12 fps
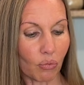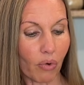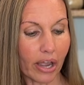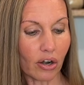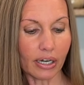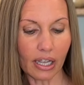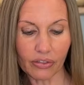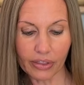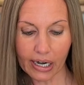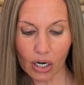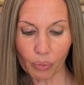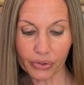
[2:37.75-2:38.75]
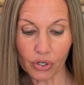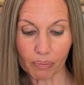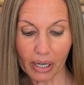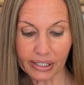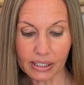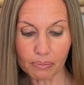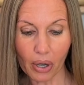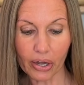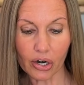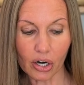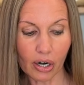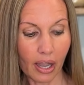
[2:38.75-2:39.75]
right on in there with your melted
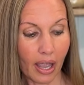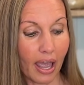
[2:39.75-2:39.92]
butter.